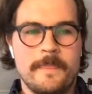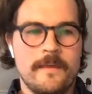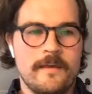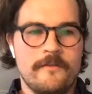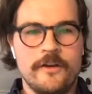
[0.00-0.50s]

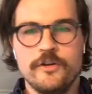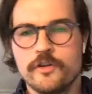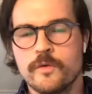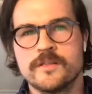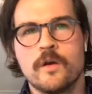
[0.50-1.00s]
if I knew there
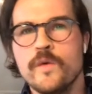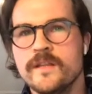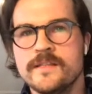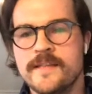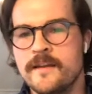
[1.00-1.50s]
was like a weekly
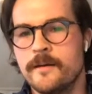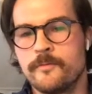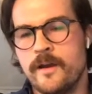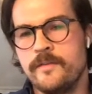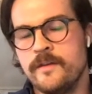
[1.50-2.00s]
stand up,
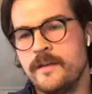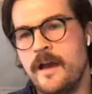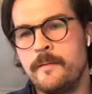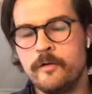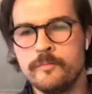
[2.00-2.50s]
right, then yeah,
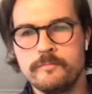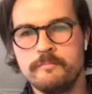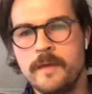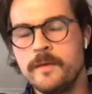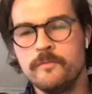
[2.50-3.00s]
I would
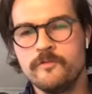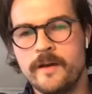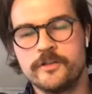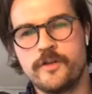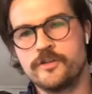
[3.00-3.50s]
maybe move my
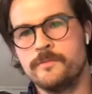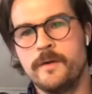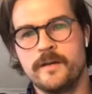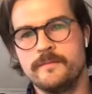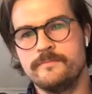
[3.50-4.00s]
distraction
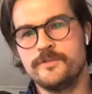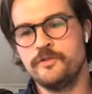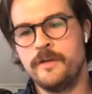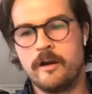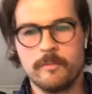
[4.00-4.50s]
bucket to
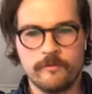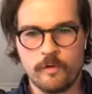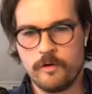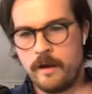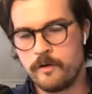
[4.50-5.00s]
an hour
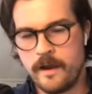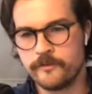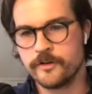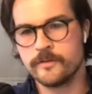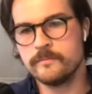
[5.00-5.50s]
before, hour
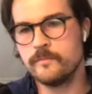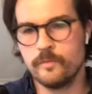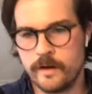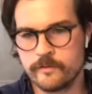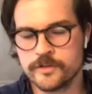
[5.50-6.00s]
after,
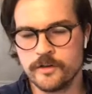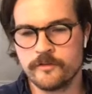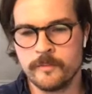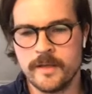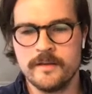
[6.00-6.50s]
whatever was good for
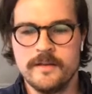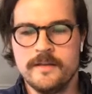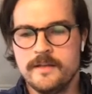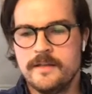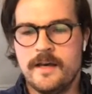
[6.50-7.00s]
me.
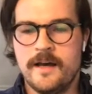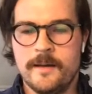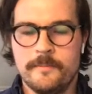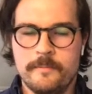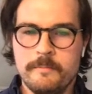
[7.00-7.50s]

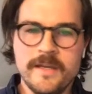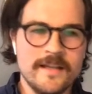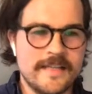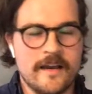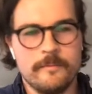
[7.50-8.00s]
Um, meetings,
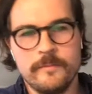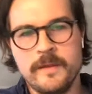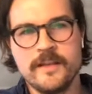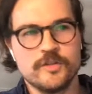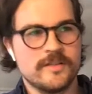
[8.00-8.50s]
yeah,
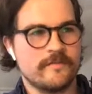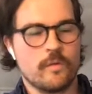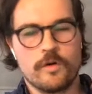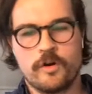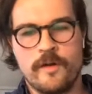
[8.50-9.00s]
meetings you always have to
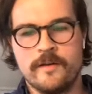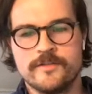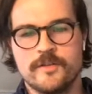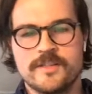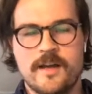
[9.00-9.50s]
work around.
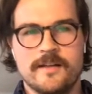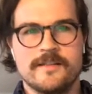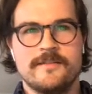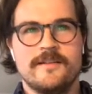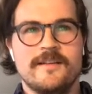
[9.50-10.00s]
So it's not
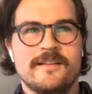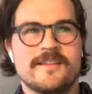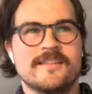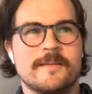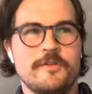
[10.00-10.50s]
it's
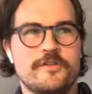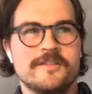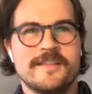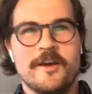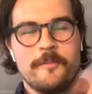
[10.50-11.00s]
not something you can
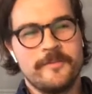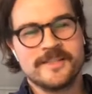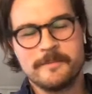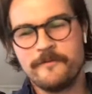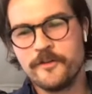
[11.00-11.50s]
say, oh, this is
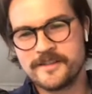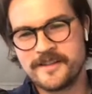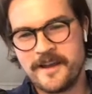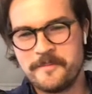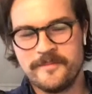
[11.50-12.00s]
my focus
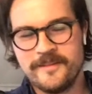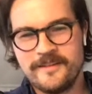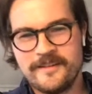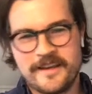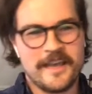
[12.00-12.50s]
time.
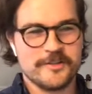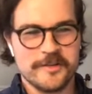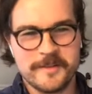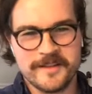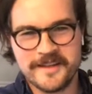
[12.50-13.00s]
I can't join
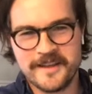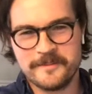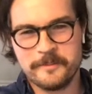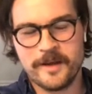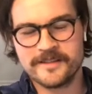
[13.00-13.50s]
this meeting today,
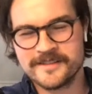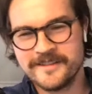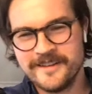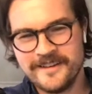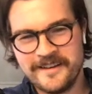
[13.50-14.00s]
boss.
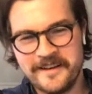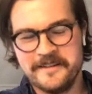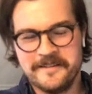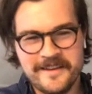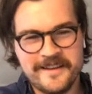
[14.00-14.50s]
Uh,
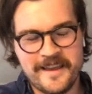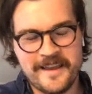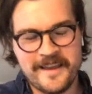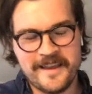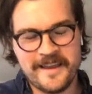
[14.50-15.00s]
yeah,
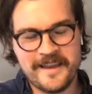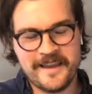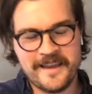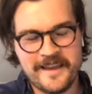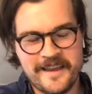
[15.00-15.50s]
that, that probably
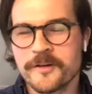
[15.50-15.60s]
won't work